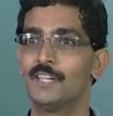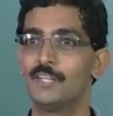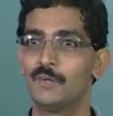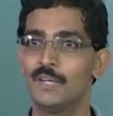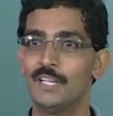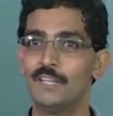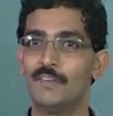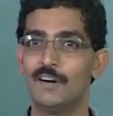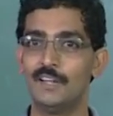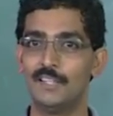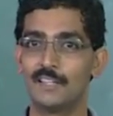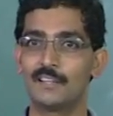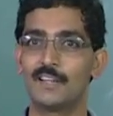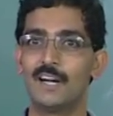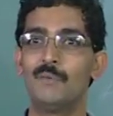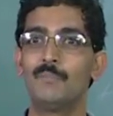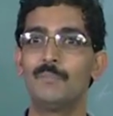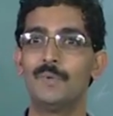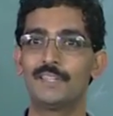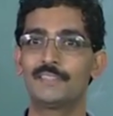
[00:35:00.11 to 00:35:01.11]
You leave all the
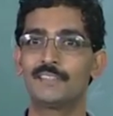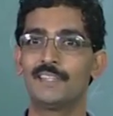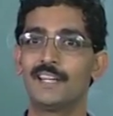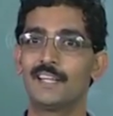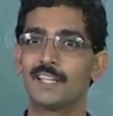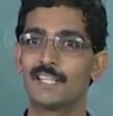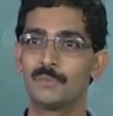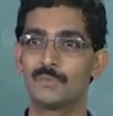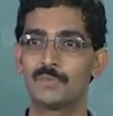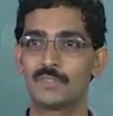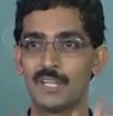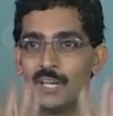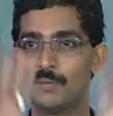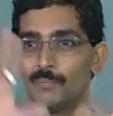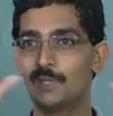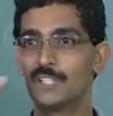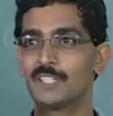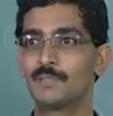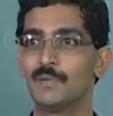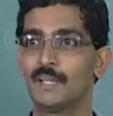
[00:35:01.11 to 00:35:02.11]
complex algorithms,
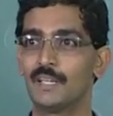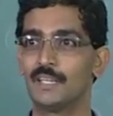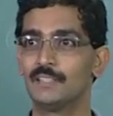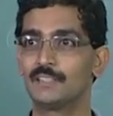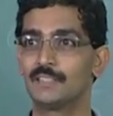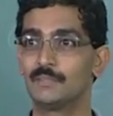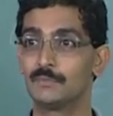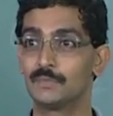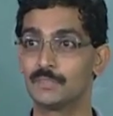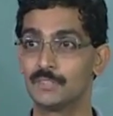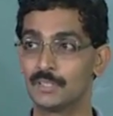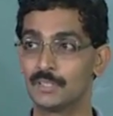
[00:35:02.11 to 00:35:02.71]
complex mechanisms